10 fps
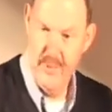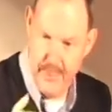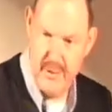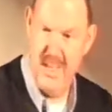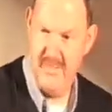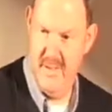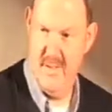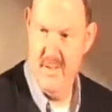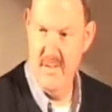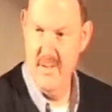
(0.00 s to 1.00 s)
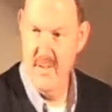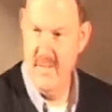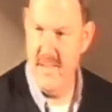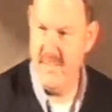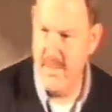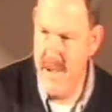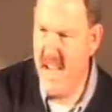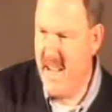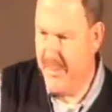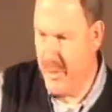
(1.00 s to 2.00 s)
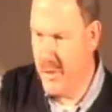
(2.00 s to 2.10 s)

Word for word: for David, that he's a man after